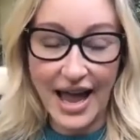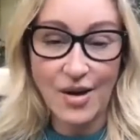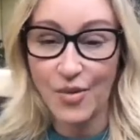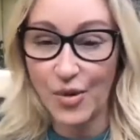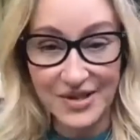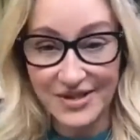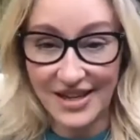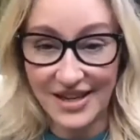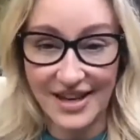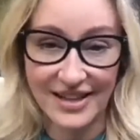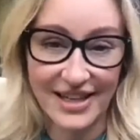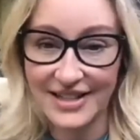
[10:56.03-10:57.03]
We're busy
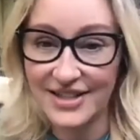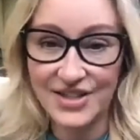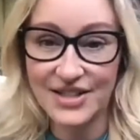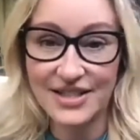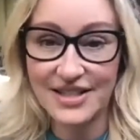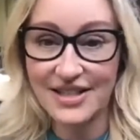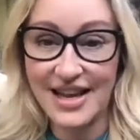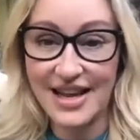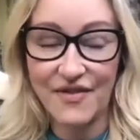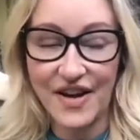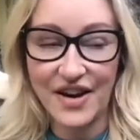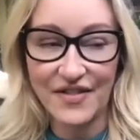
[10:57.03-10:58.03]
and it's just, he's not a
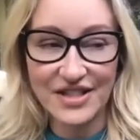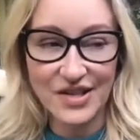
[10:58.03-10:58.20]
fan of it.